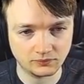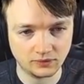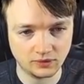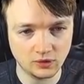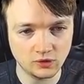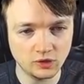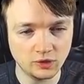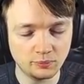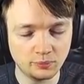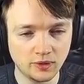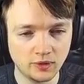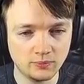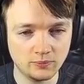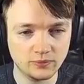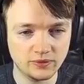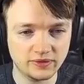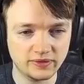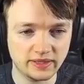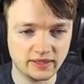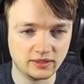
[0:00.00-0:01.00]
The only problem
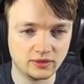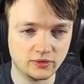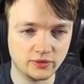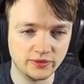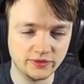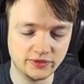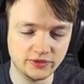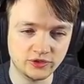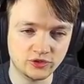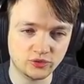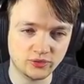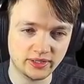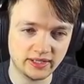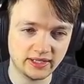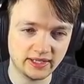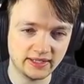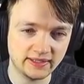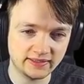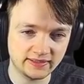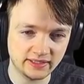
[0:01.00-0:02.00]
with
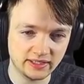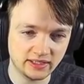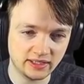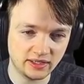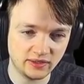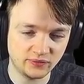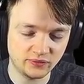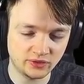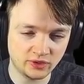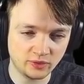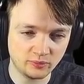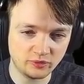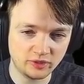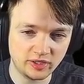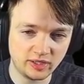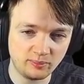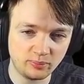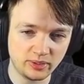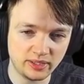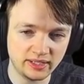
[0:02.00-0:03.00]
Concentrate is that if you're not
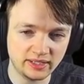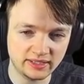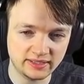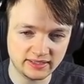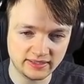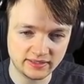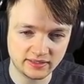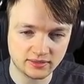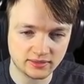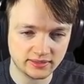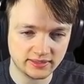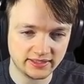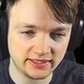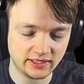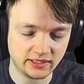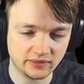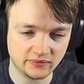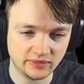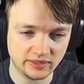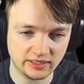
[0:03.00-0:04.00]
really playing a discard
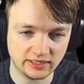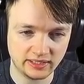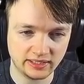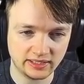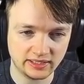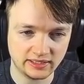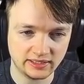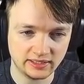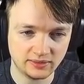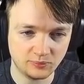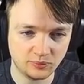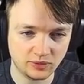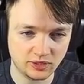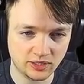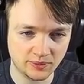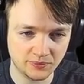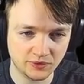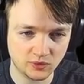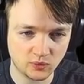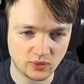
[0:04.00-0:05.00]
deck of any kind, it
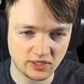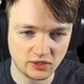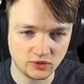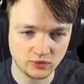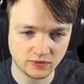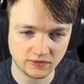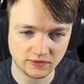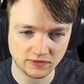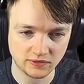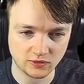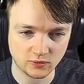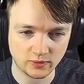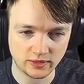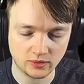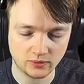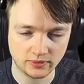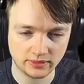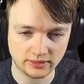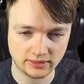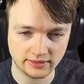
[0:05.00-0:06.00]
becomes quite useless quite
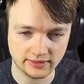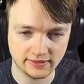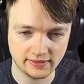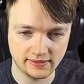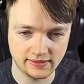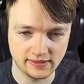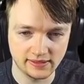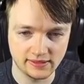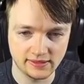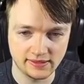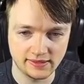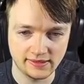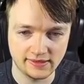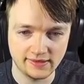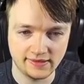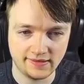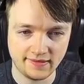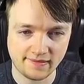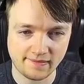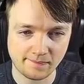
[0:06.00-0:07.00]
quickly.
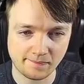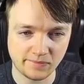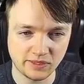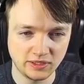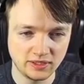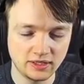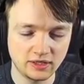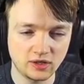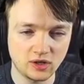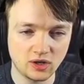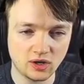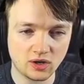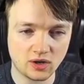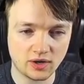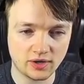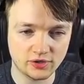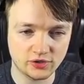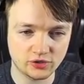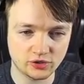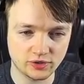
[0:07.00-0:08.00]
You need a lot of
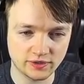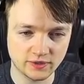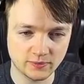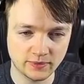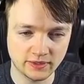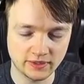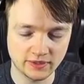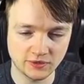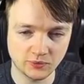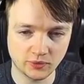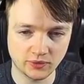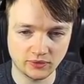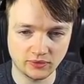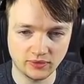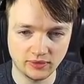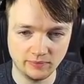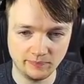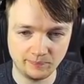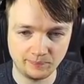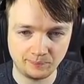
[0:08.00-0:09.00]
card draw to make this worth
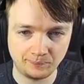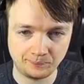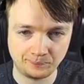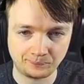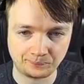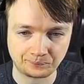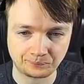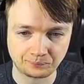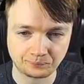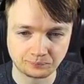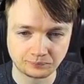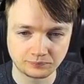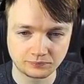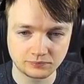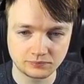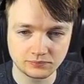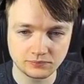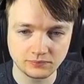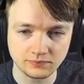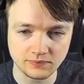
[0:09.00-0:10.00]
it.
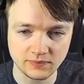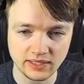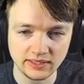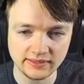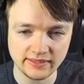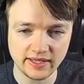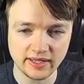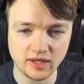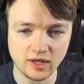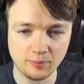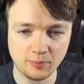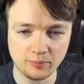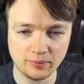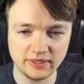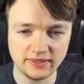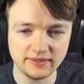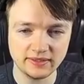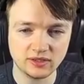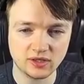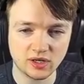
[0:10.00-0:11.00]
Set up,
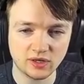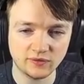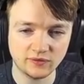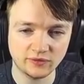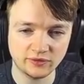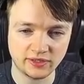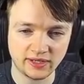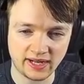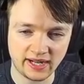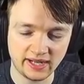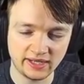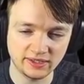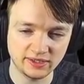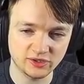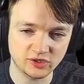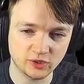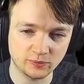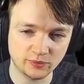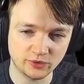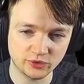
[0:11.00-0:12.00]
place a card from your hand on
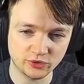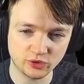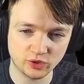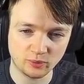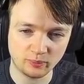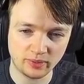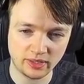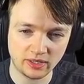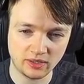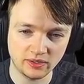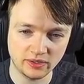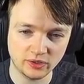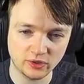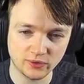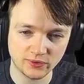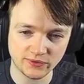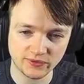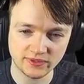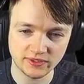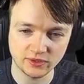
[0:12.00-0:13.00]
top of your draw pile. It
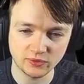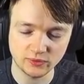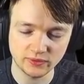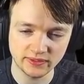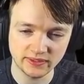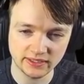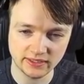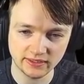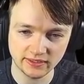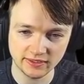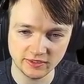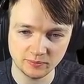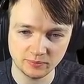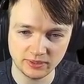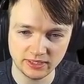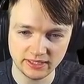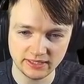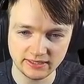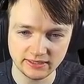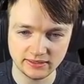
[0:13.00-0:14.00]
costs 0 until it is
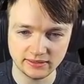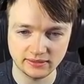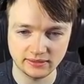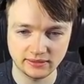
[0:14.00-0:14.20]
played.